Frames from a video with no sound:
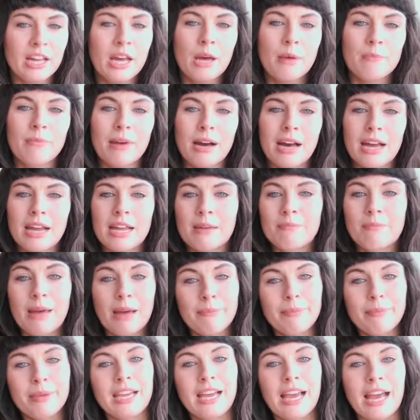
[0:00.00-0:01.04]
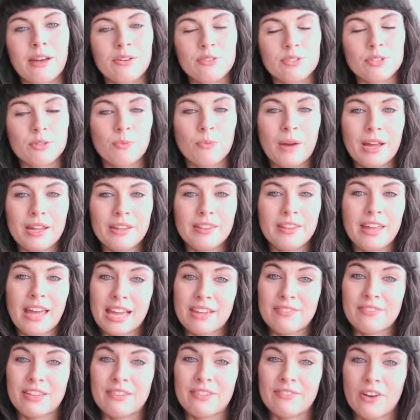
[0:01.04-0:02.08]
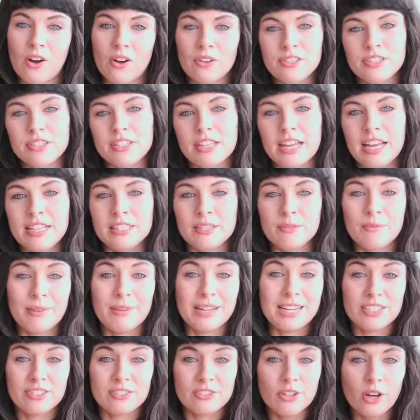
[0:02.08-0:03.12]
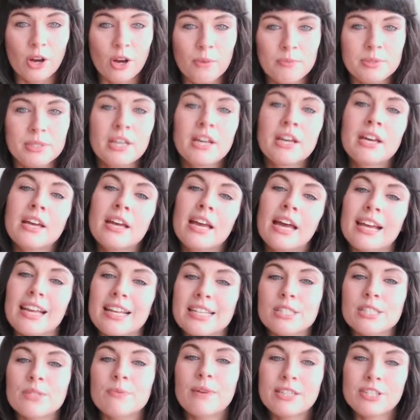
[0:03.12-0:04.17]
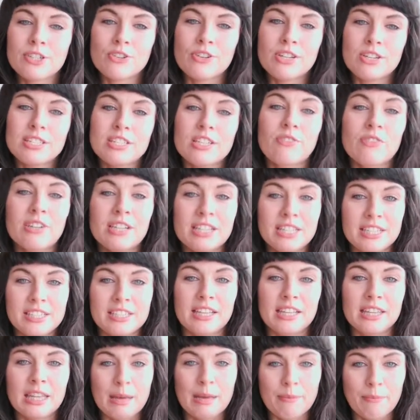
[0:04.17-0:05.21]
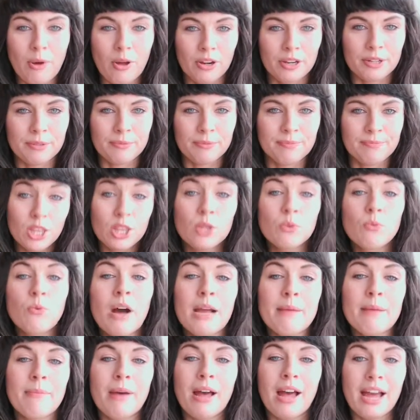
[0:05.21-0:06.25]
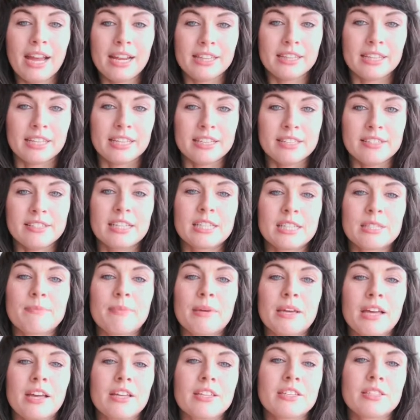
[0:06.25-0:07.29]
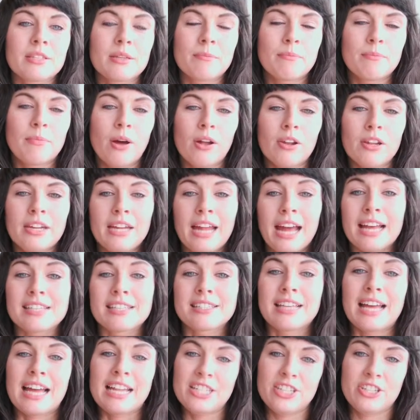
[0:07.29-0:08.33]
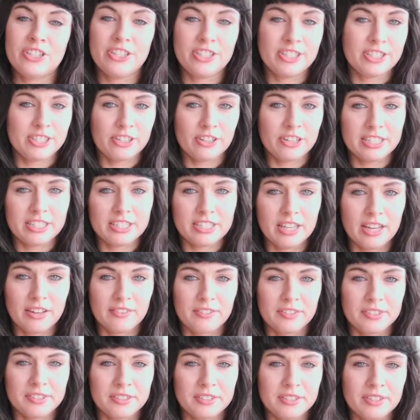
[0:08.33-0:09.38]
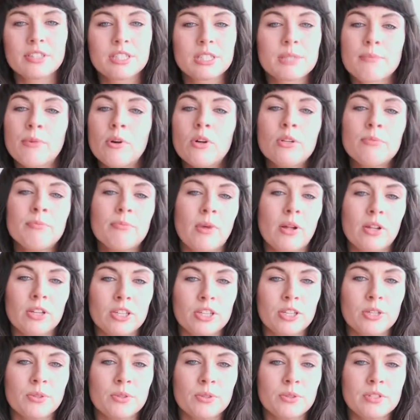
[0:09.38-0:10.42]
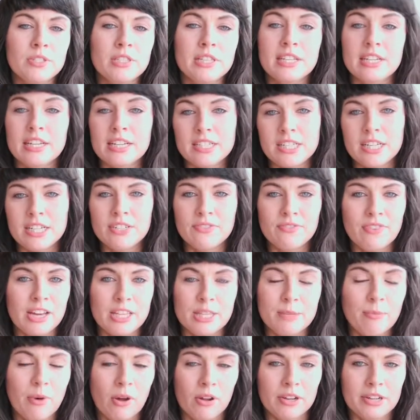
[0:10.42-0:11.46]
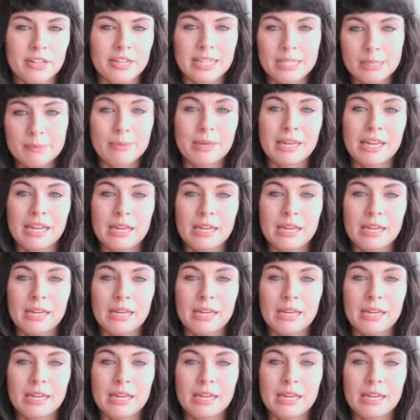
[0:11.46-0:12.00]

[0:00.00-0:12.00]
by mapping out when the hay fever onsets and when it stops against when trees are releasing their pollen. The why behind this is because pollen has antigens on its surface, small molecules that identify the pollen as being